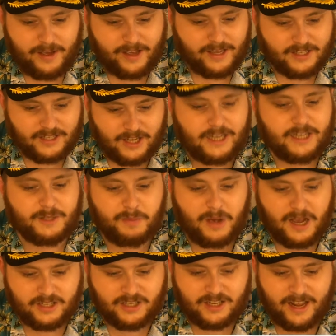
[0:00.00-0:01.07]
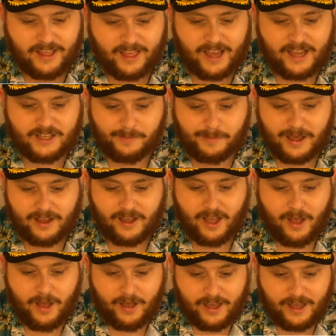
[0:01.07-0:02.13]
He says, personally, that he's a big
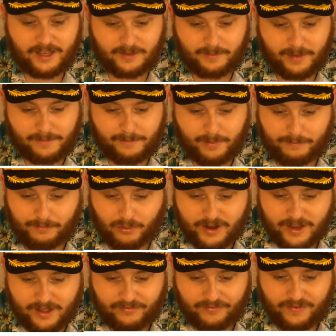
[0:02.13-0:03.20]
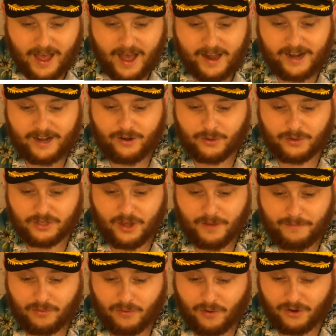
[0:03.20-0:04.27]
paprika fan and also a
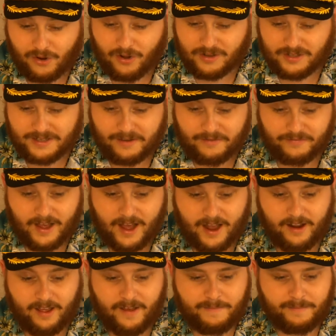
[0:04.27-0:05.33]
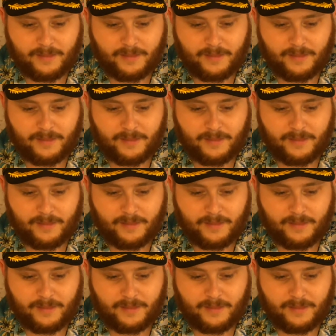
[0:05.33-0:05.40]
prawn cocktail fan.